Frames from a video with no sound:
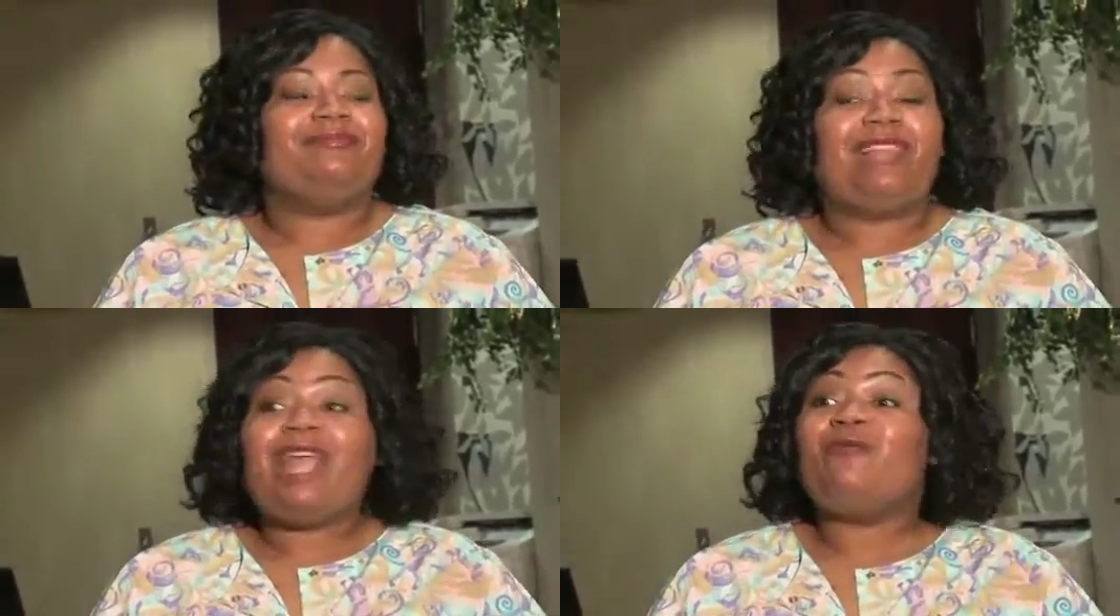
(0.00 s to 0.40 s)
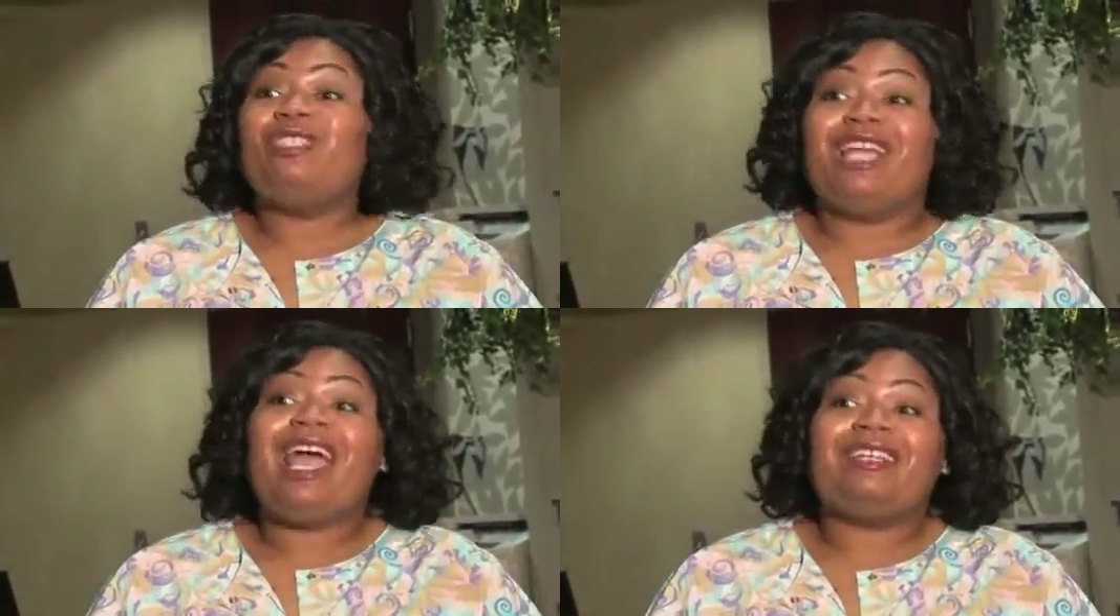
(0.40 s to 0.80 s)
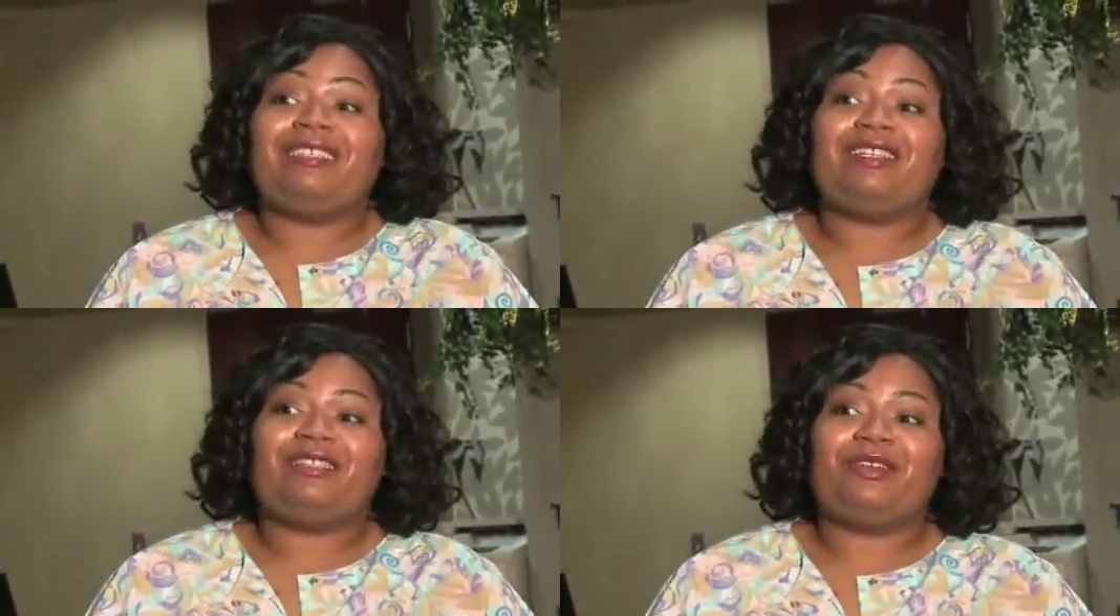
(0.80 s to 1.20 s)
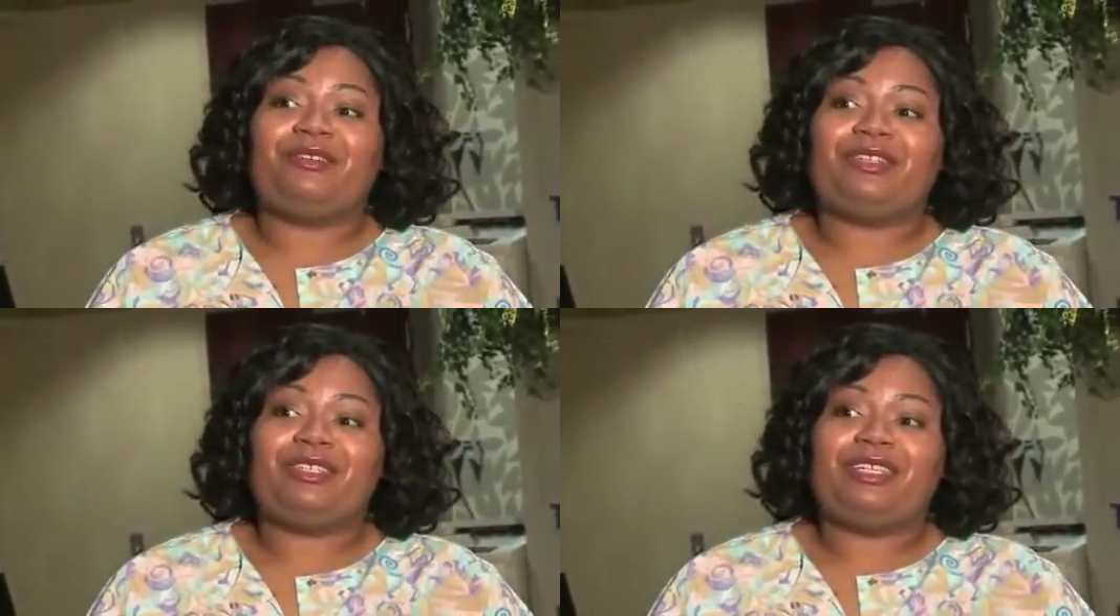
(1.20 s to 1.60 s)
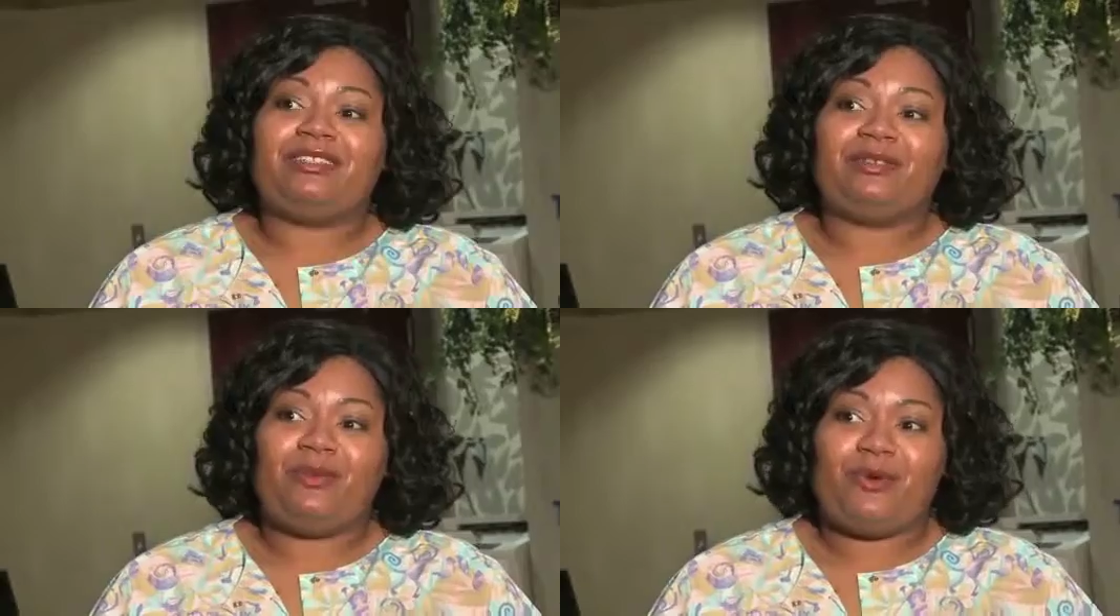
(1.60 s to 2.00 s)
language access
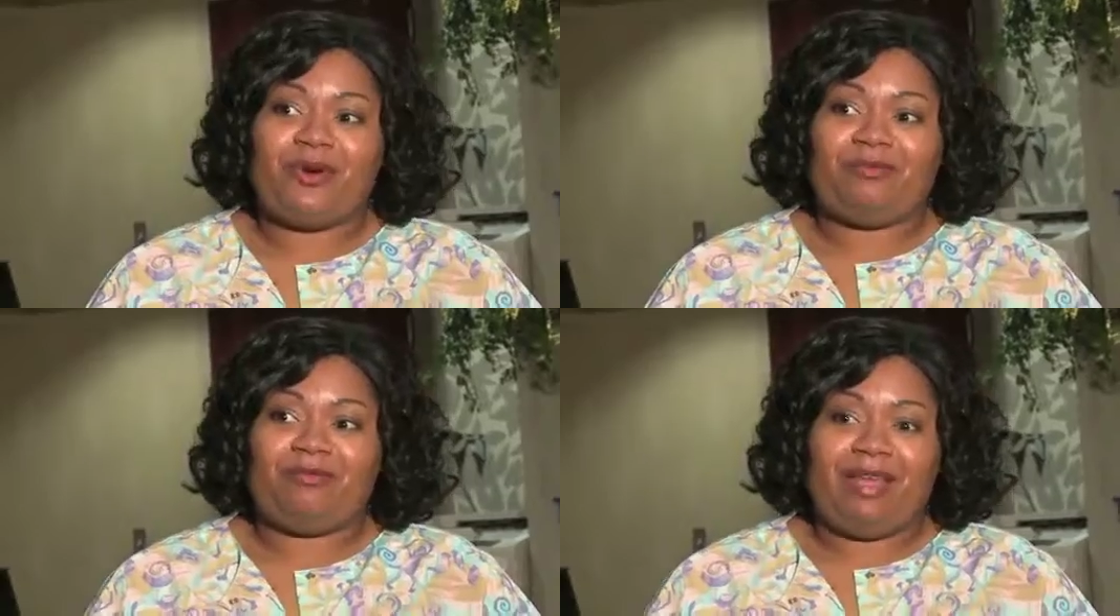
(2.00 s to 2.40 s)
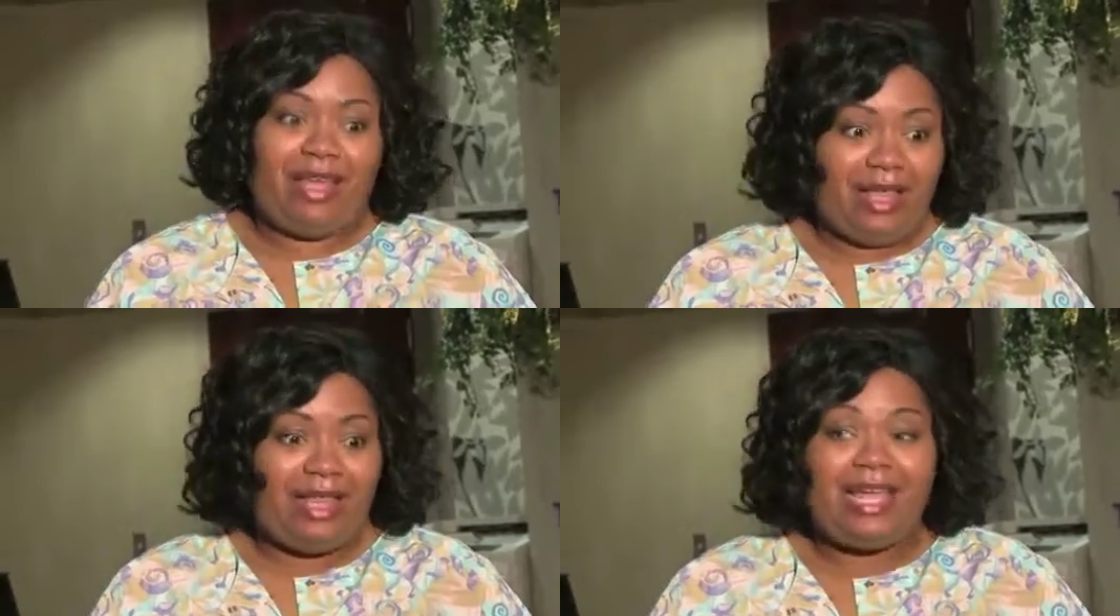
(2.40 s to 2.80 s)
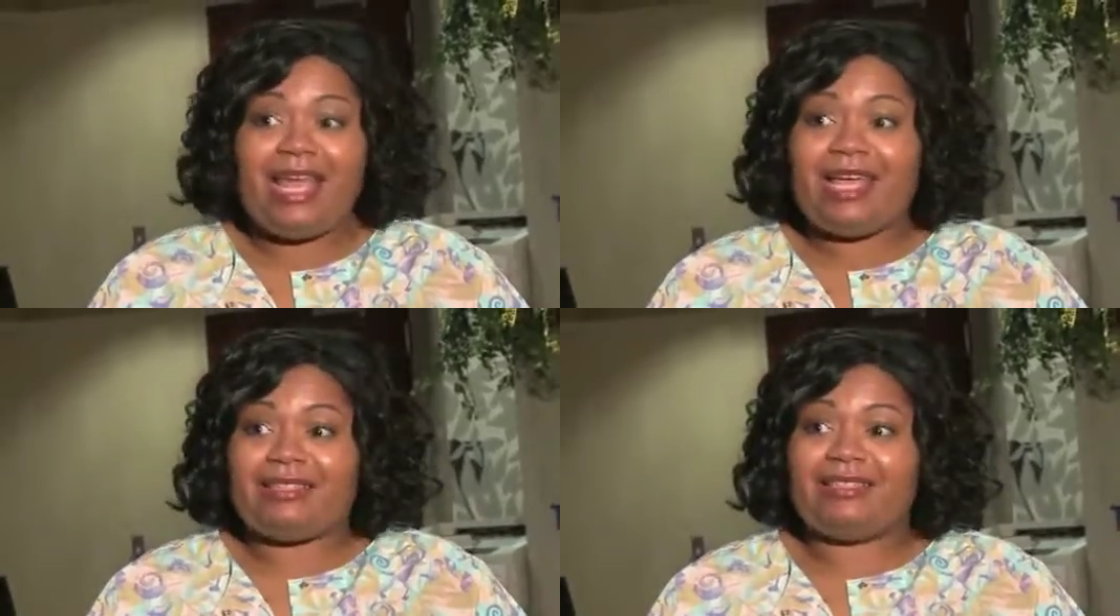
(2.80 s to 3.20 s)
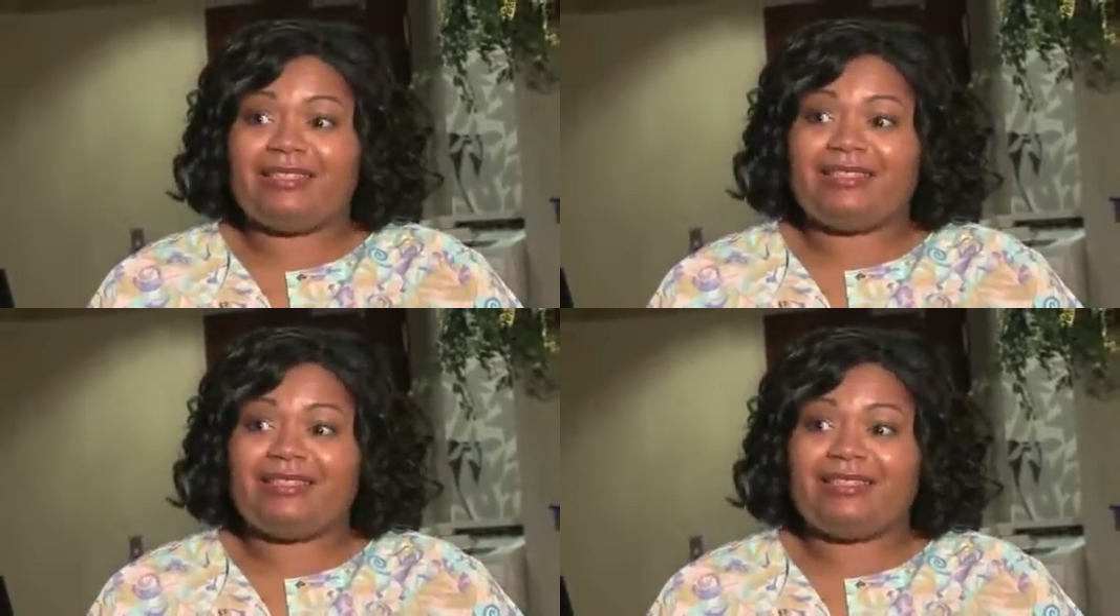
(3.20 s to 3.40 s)
services, or LAS.